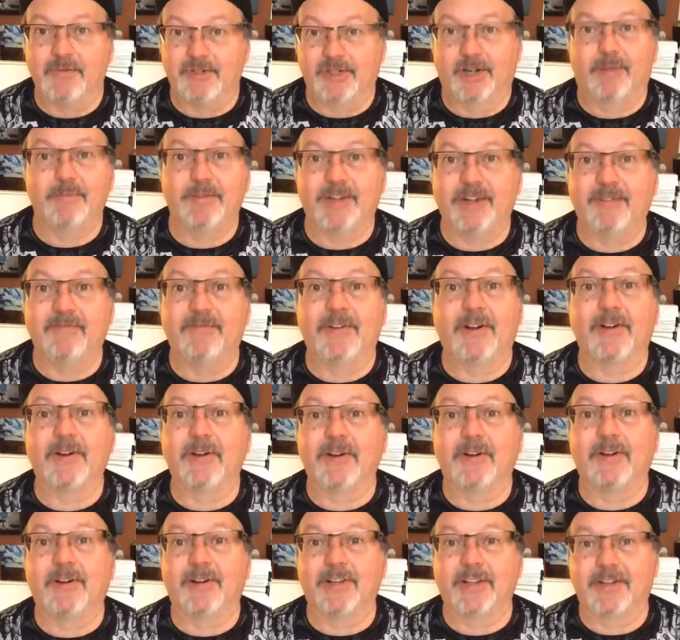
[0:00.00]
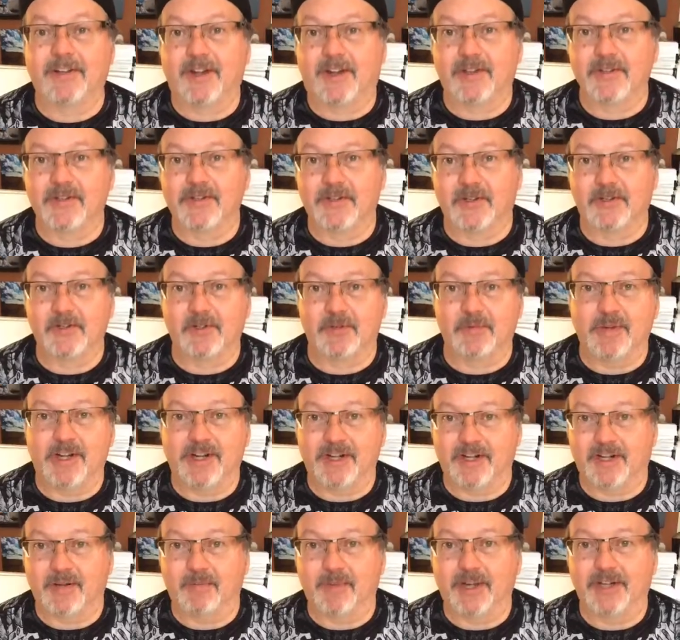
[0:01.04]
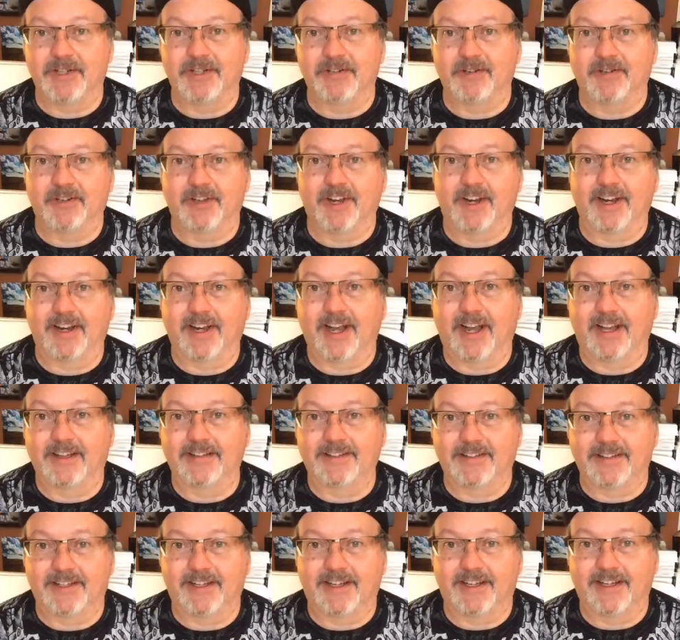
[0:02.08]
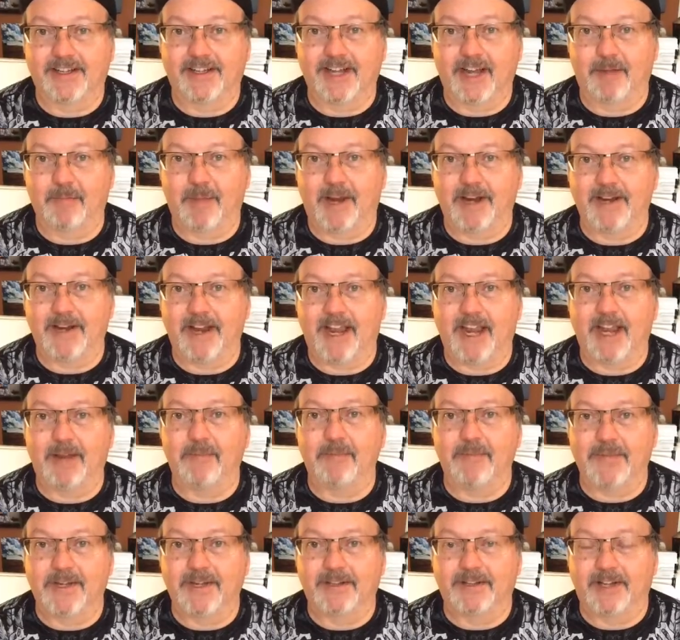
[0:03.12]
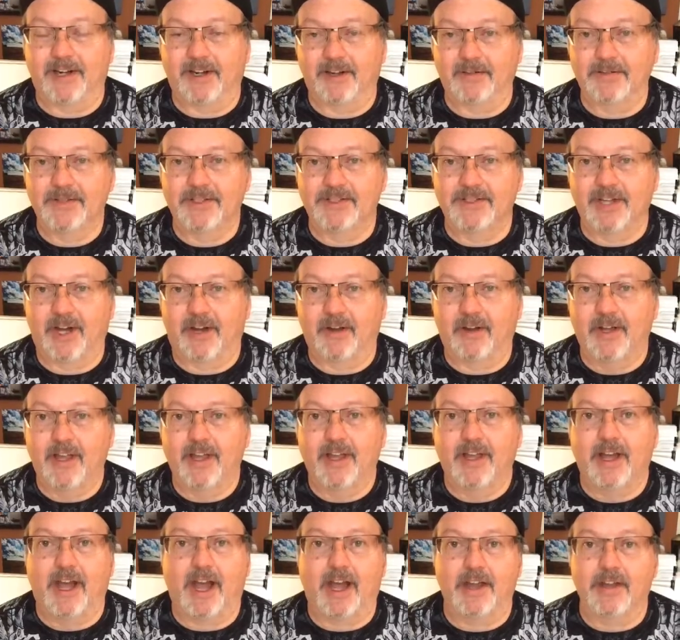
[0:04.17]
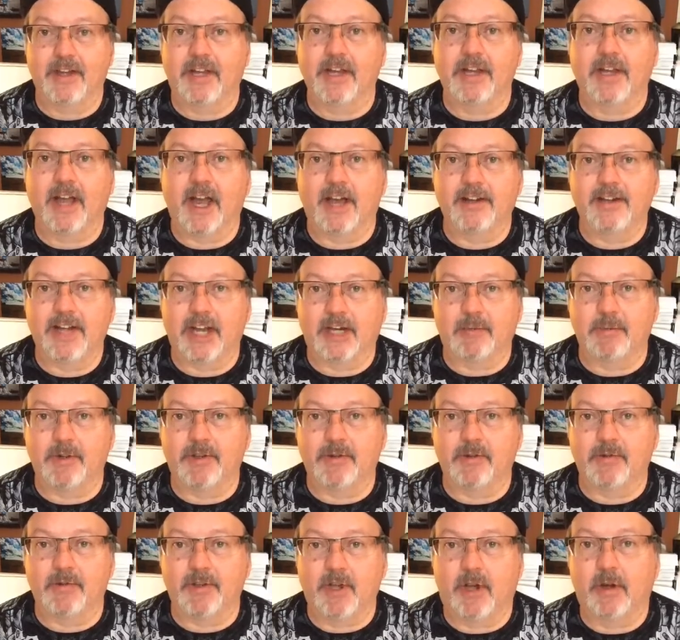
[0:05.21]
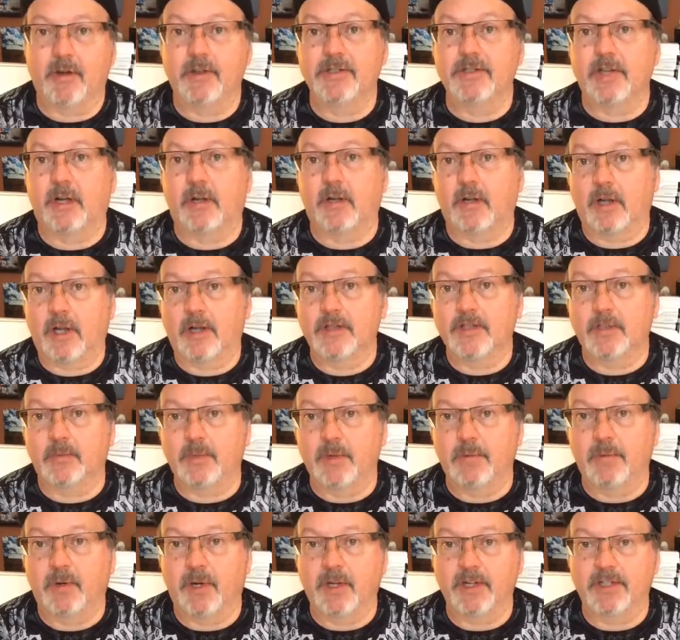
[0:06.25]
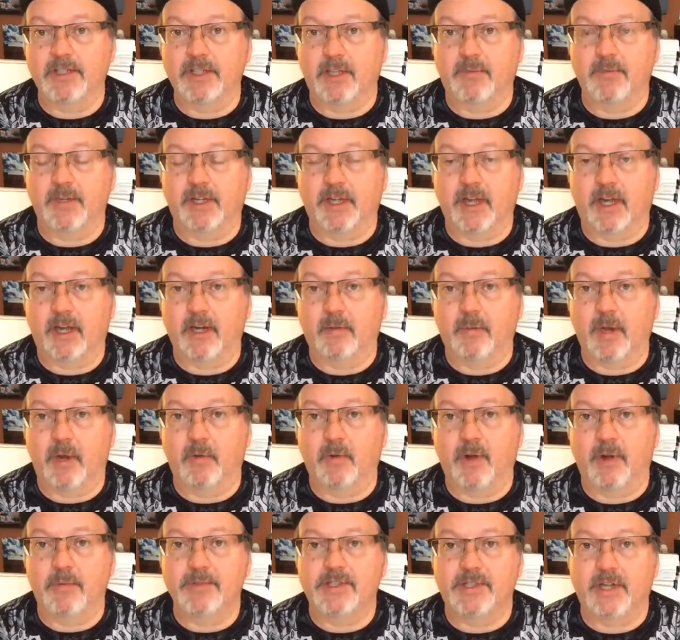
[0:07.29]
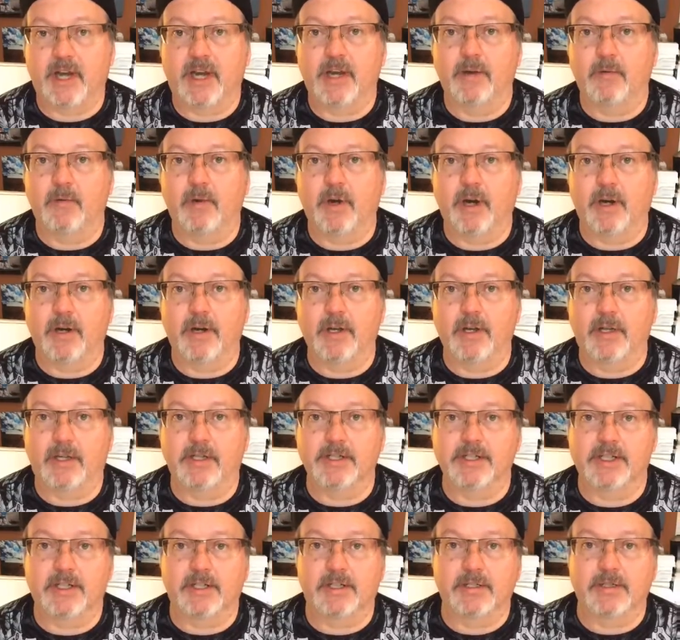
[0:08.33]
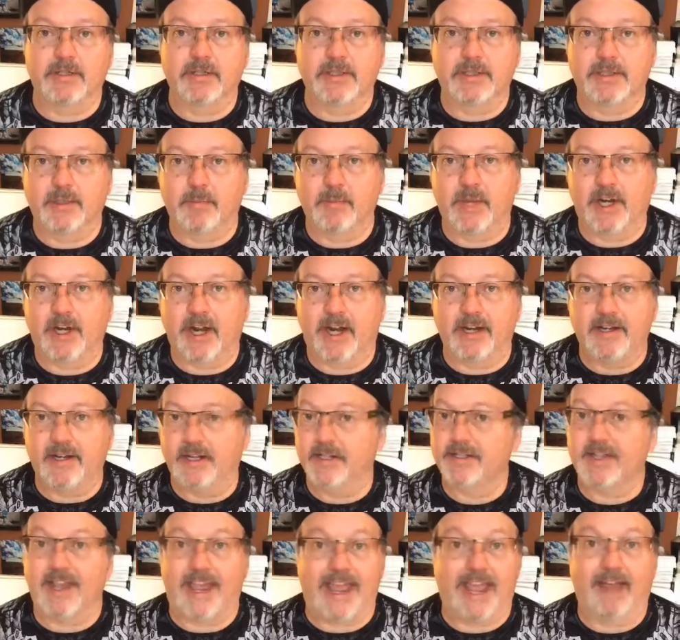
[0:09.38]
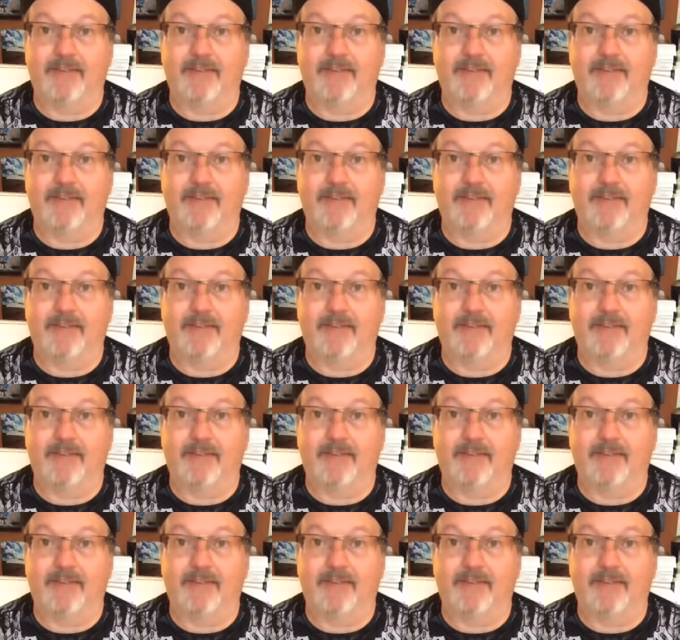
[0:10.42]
Jumped in very early on all the social media to make sure that I got my name in there. So you can contact me through those. I'll also be putting something out on my website where you can submit ideas.